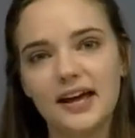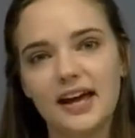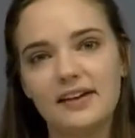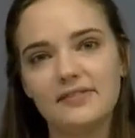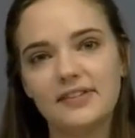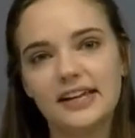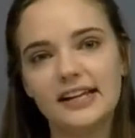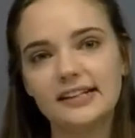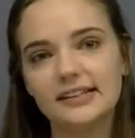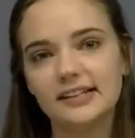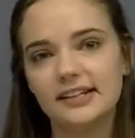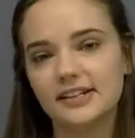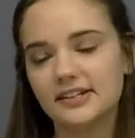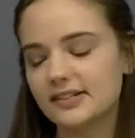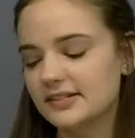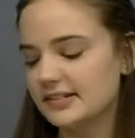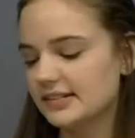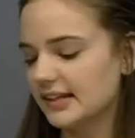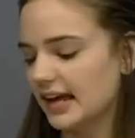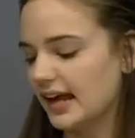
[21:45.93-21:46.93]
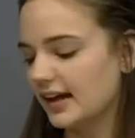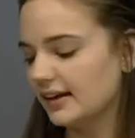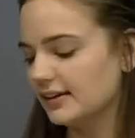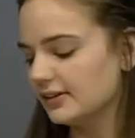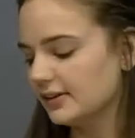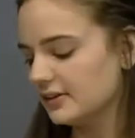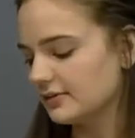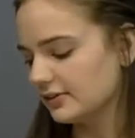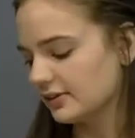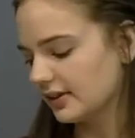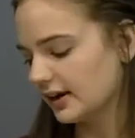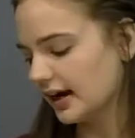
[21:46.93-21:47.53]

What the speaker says: have a clear scale over their